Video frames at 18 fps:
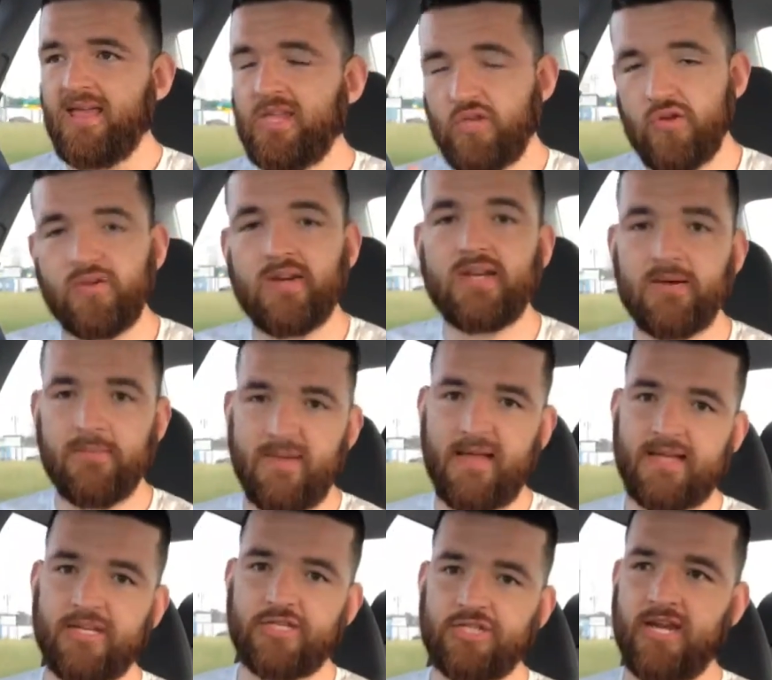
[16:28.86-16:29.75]
you need to
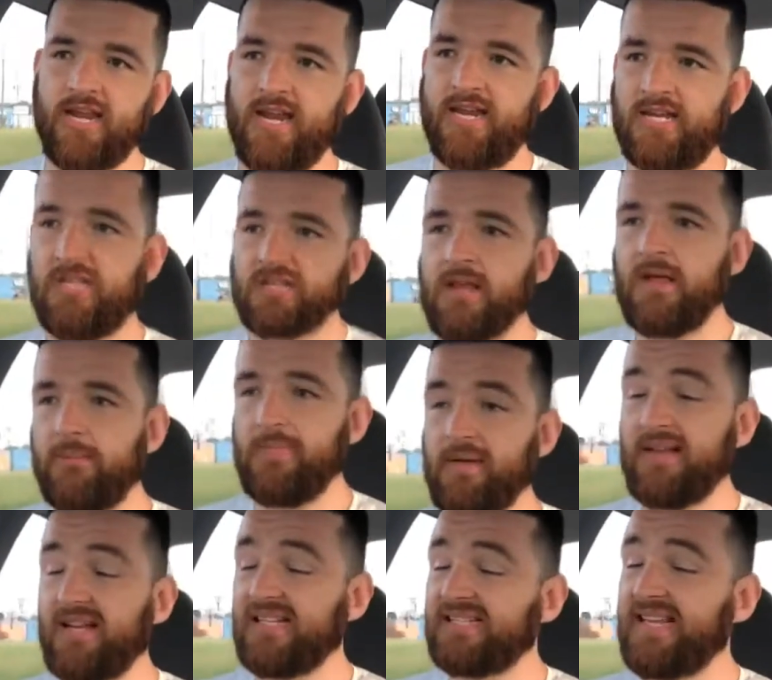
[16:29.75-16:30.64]
make a change.
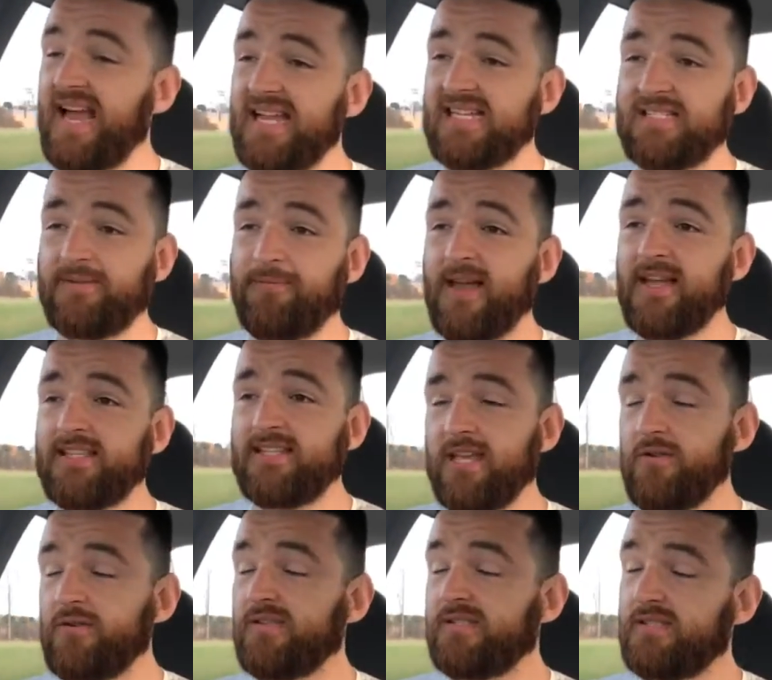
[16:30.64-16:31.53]
Because guys,
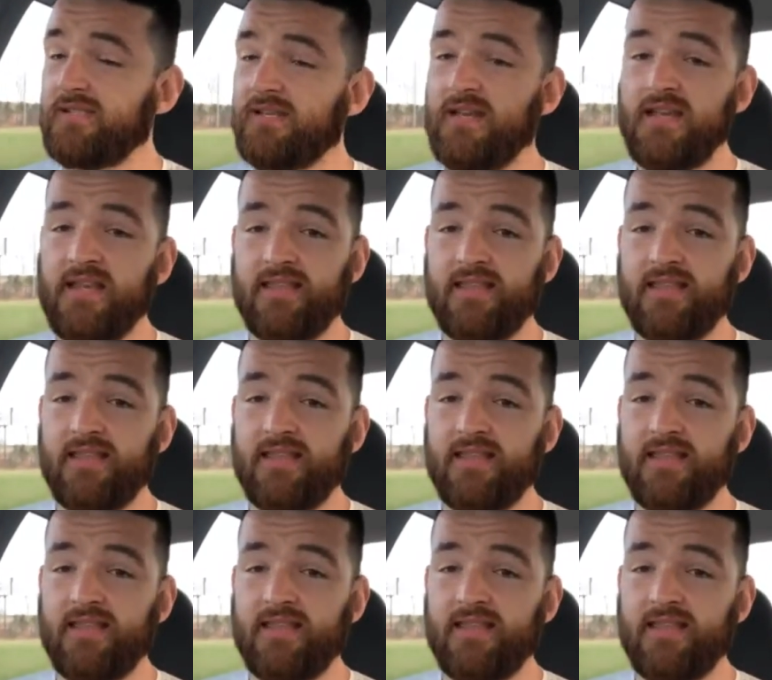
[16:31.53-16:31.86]
there's